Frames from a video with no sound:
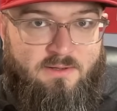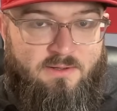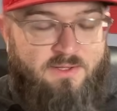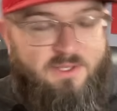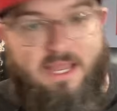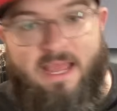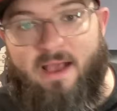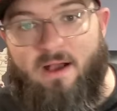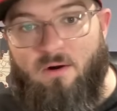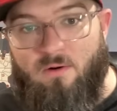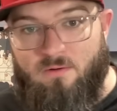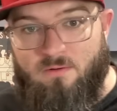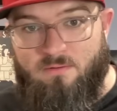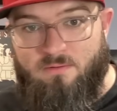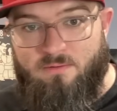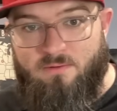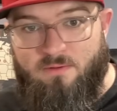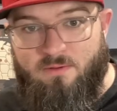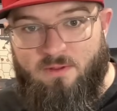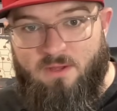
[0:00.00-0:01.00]
Now,
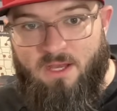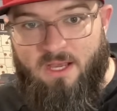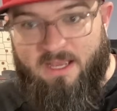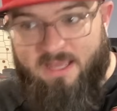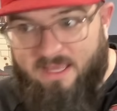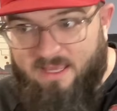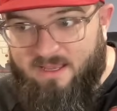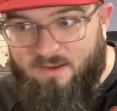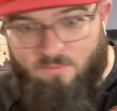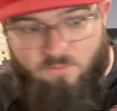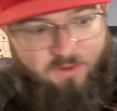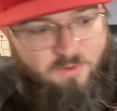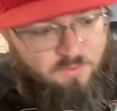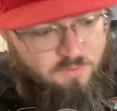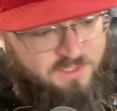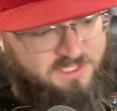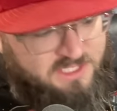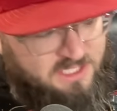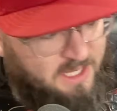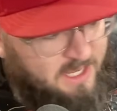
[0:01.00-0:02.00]
again,
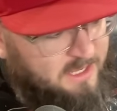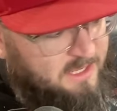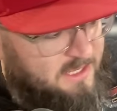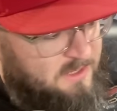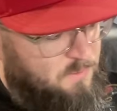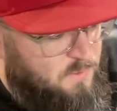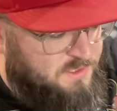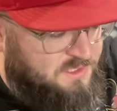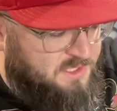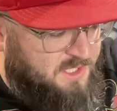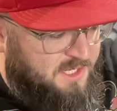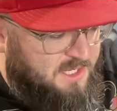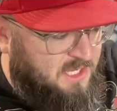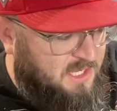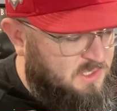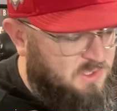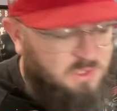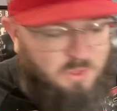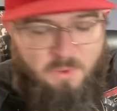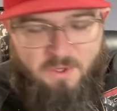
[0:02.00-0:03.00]
we say he was
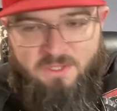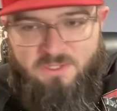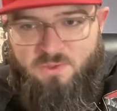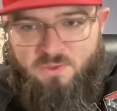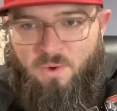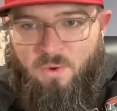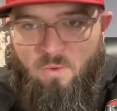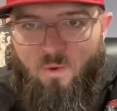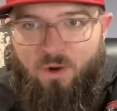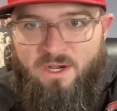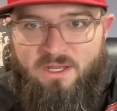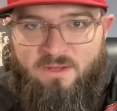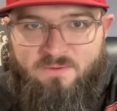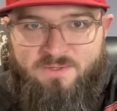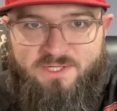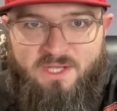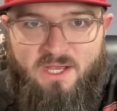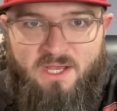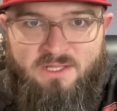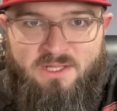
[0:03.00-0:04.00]
lucky in 2021, he
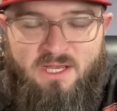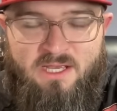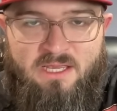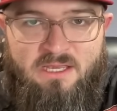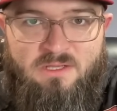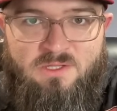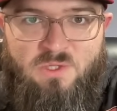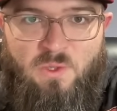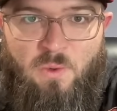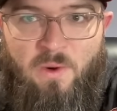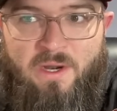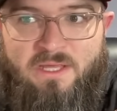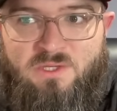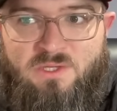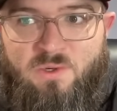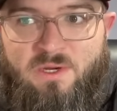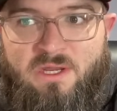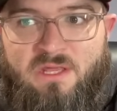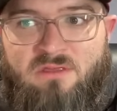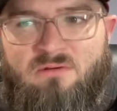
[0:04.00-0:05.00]
was unlucky in
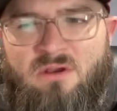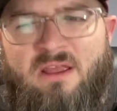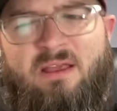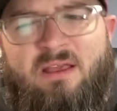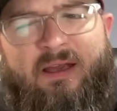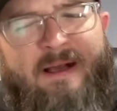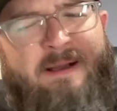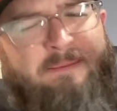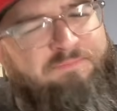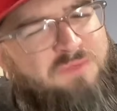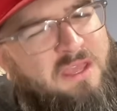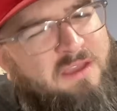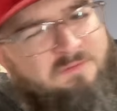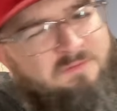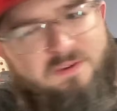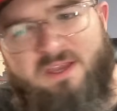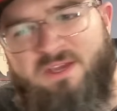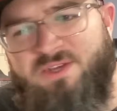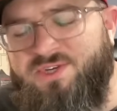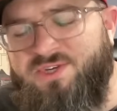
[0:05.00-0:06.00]
2023. If
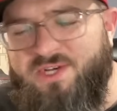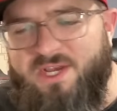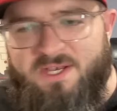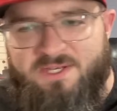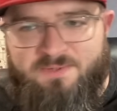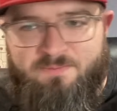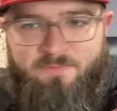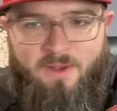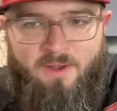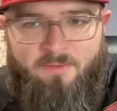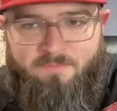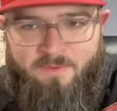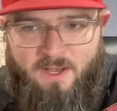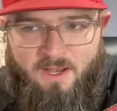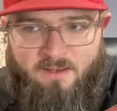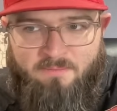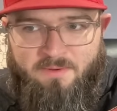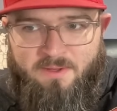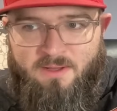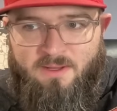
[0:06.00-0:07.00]
you just bump
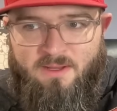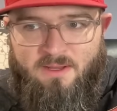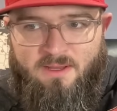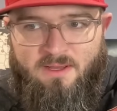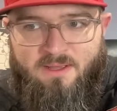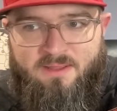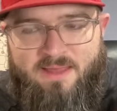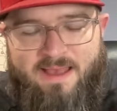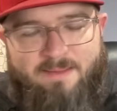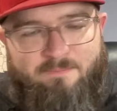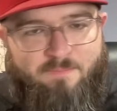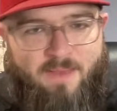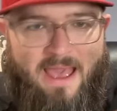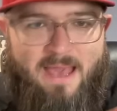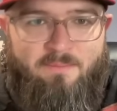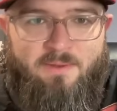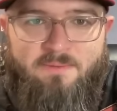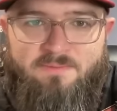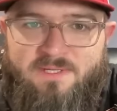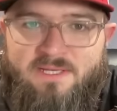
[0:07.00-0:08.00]
up that
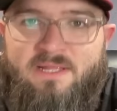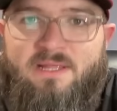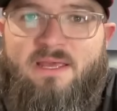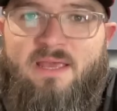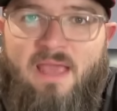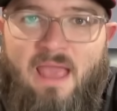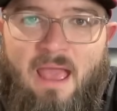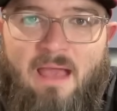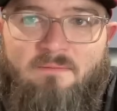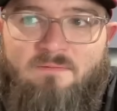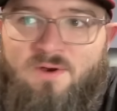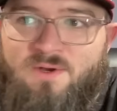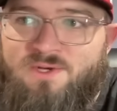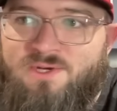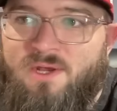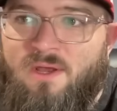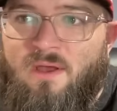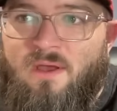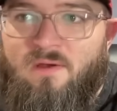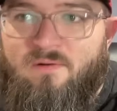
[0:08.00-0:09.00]
BABIP to league
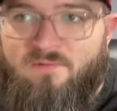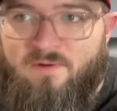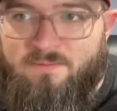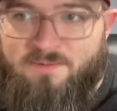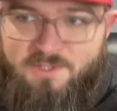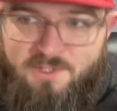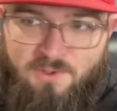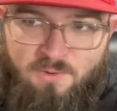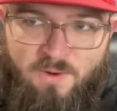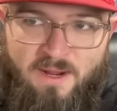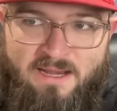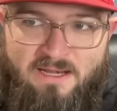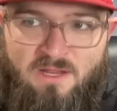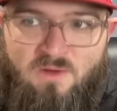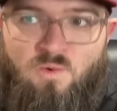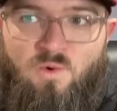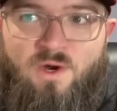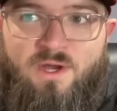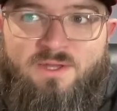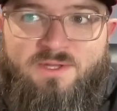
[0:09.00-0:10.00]
average from
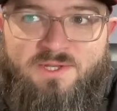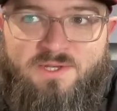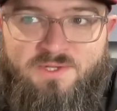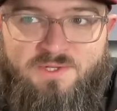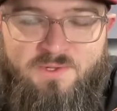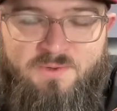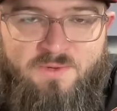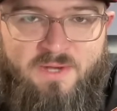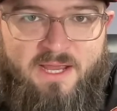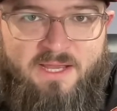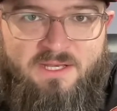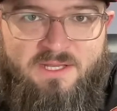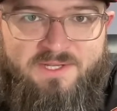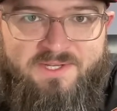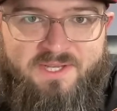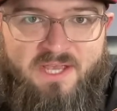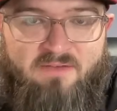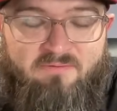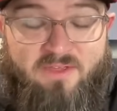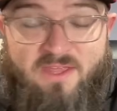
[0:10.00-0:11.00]
281 to
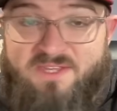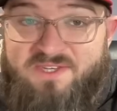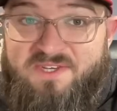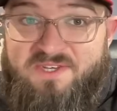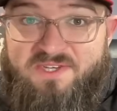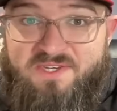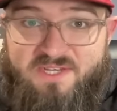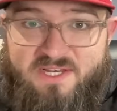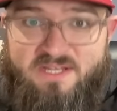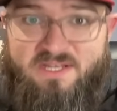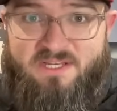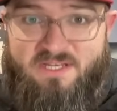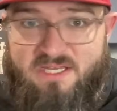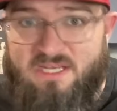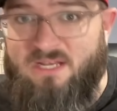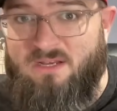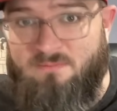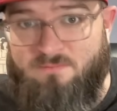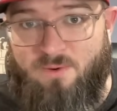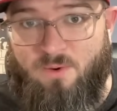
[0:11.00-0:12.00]
297, that's a
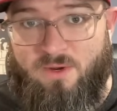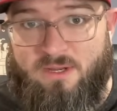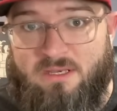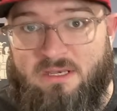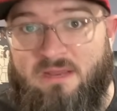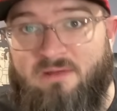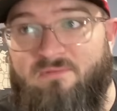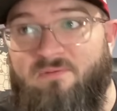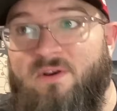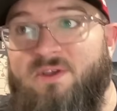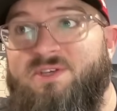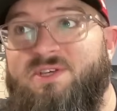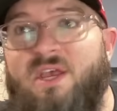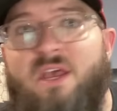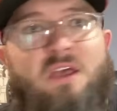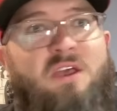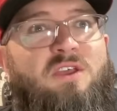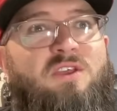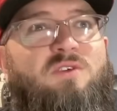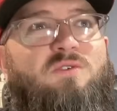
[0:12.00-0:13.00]
16-point difference,
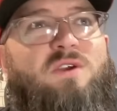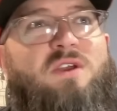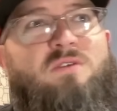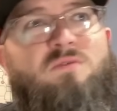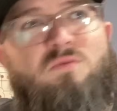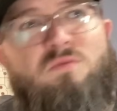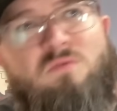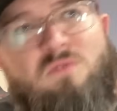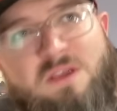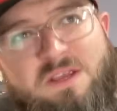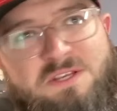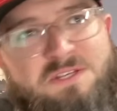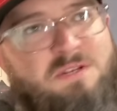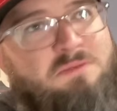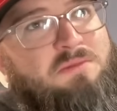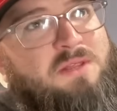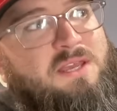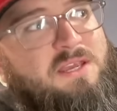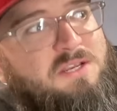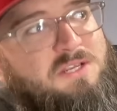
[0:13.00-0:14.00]
you can
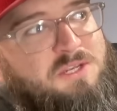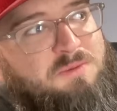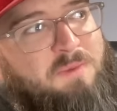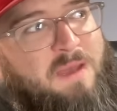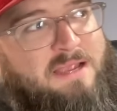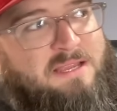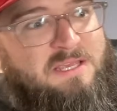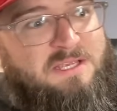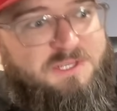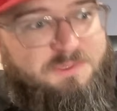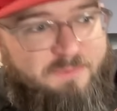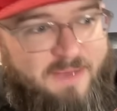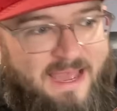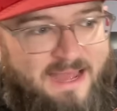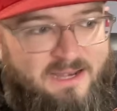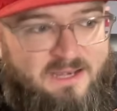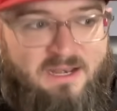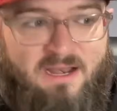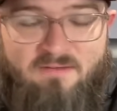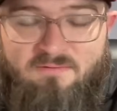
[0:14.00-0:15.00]
reasonably expect his
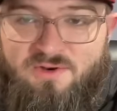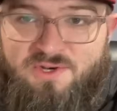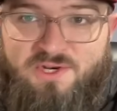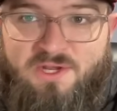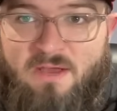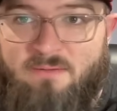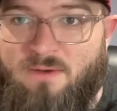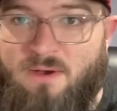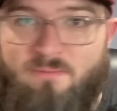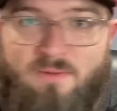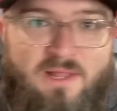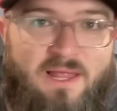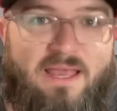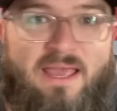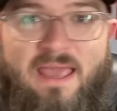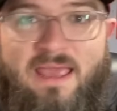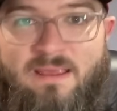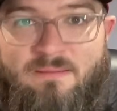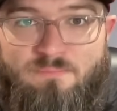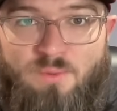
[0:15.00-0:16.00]
batting average to come up by like
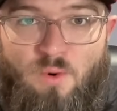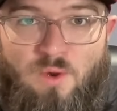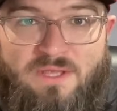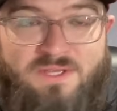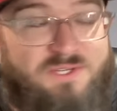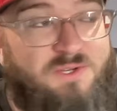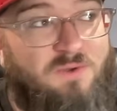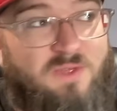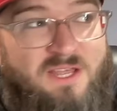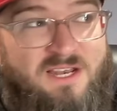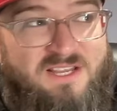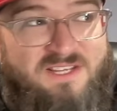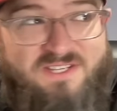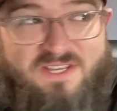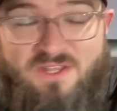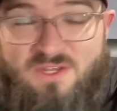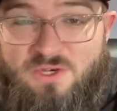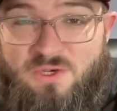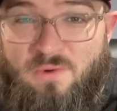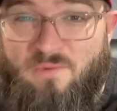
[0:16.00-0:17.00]
8 points. So then he's
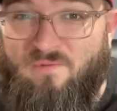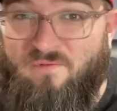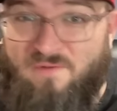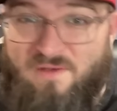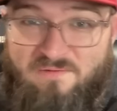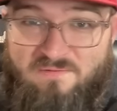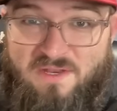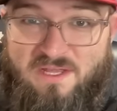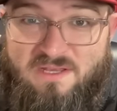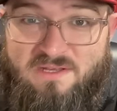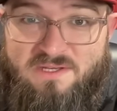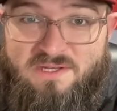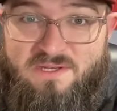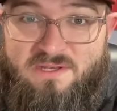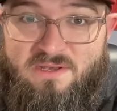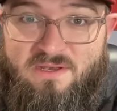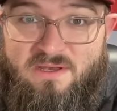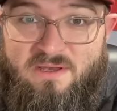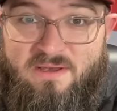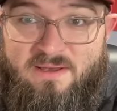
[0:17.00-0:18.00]
in the 250s.
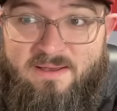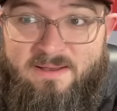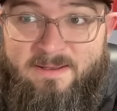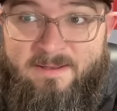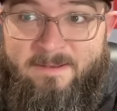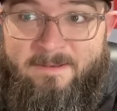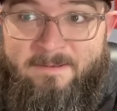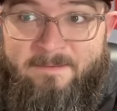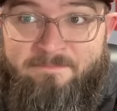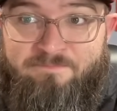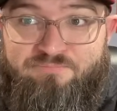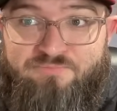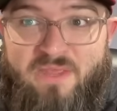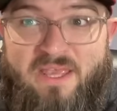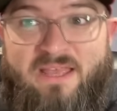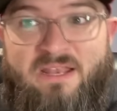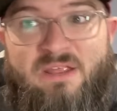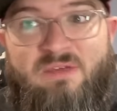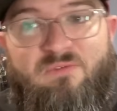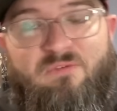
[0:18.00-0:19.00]

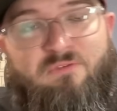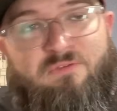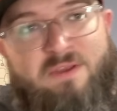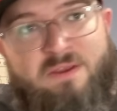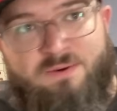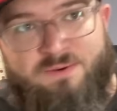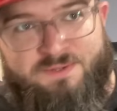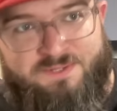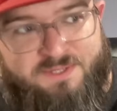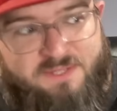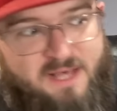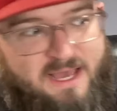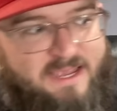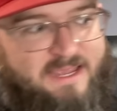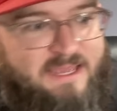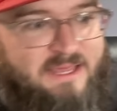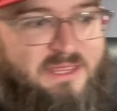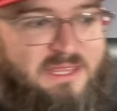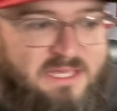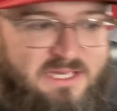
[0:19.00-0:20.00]
And it feels
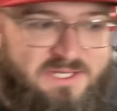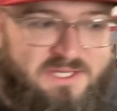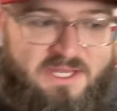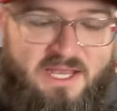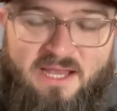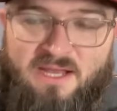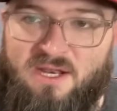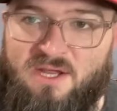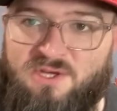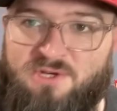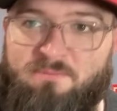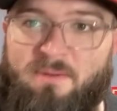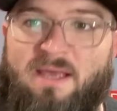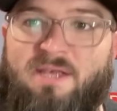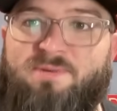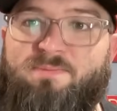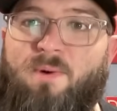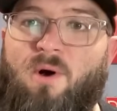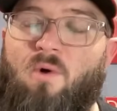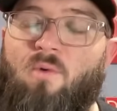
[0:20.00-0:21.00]
like in this day and age of
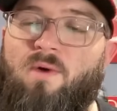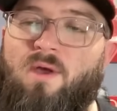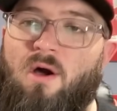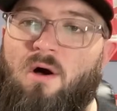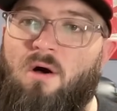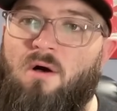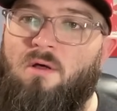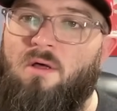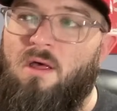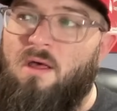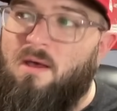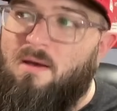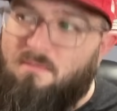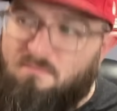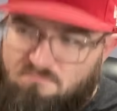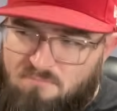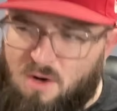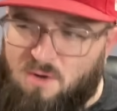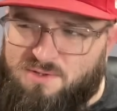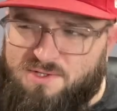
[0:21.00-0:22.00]
baseball, we all
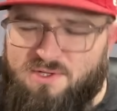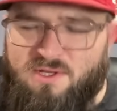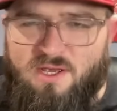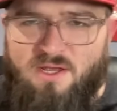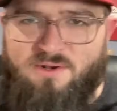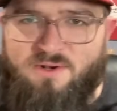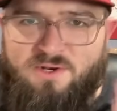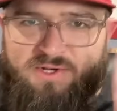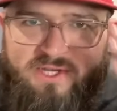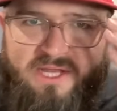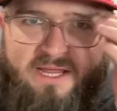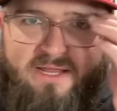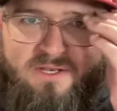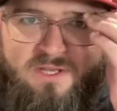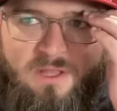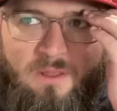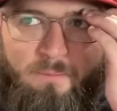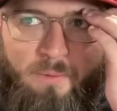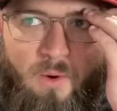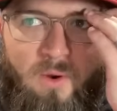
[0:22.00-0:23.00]
mostly understand
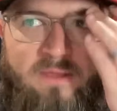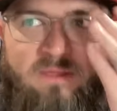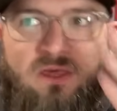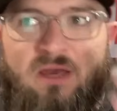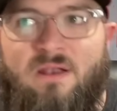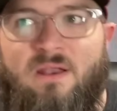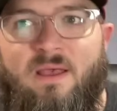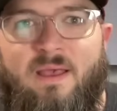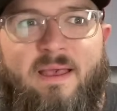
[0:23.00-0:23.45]
to the point that